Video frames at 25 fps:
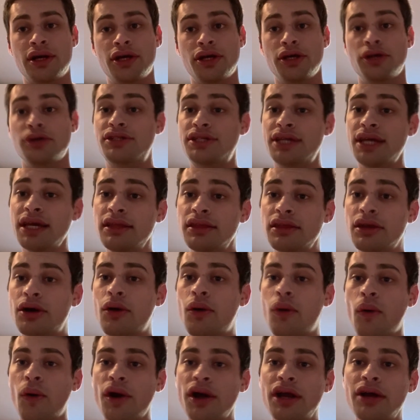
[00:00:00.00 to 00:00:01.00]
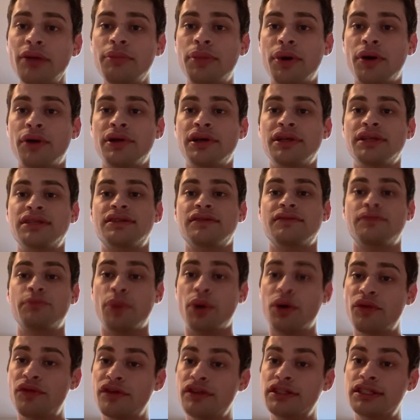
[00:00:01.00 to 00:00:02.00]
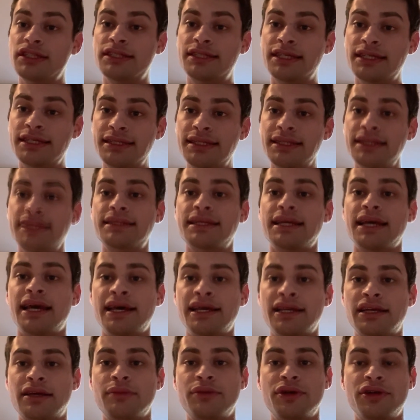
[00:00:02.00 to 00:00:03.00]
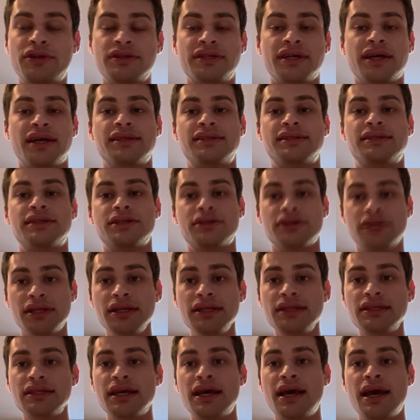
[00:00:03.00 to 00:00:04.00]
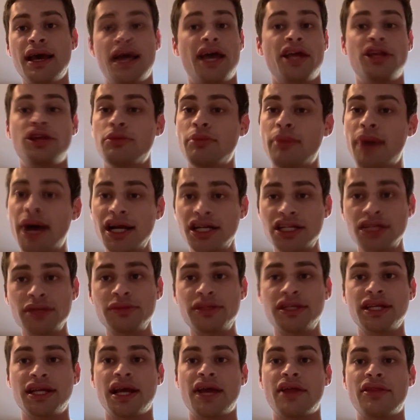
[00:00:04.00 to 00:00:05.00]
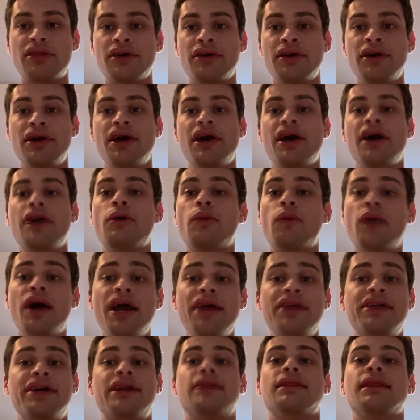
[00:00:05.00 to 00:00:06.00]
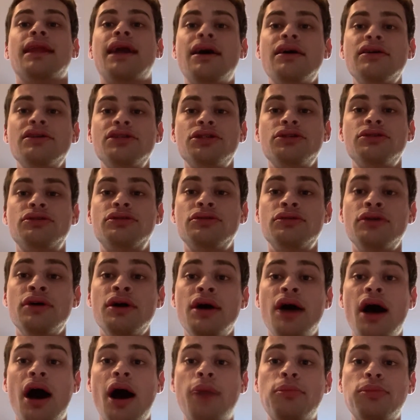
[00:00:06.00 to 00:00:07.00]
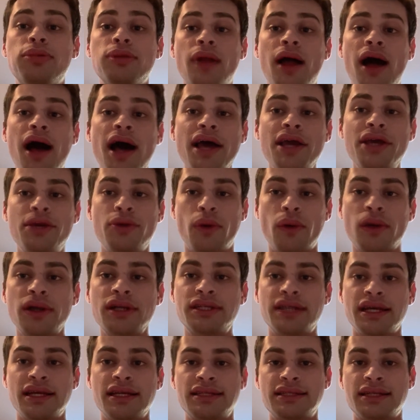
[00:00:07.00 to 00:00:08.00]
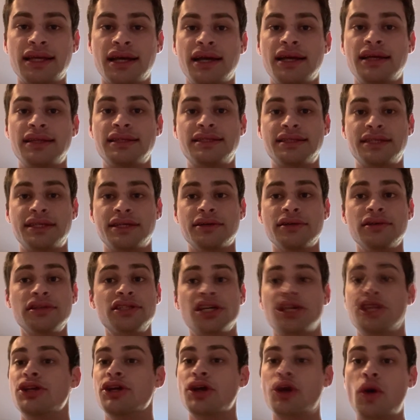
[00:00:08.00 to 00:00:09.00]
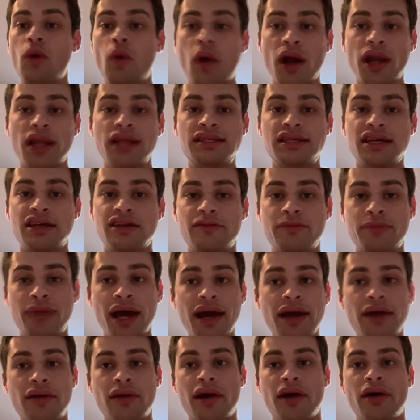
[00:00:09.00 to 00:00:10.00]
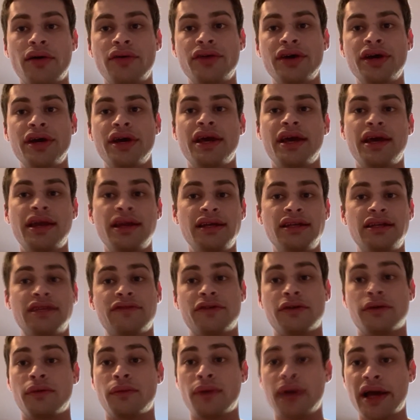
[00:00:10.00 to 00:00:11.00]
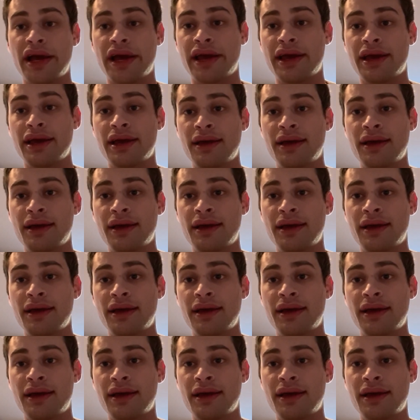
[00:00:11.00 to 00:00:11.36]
You take the core components of both the statistics and computer science degrees, and you match them together in a way that allows you to apply your data science skills and your quantitative background in a different way.